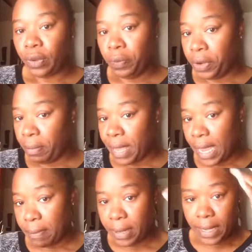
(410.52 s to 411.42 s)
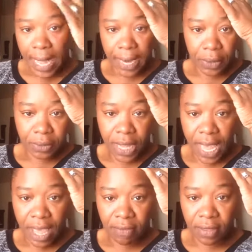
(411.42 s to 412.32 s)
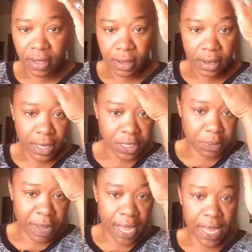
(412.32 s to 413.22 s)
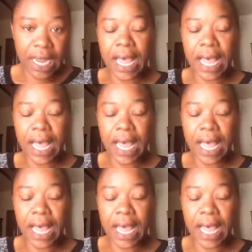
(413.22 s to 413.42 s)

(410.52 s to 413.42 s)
real bad, but I don't have it as bad.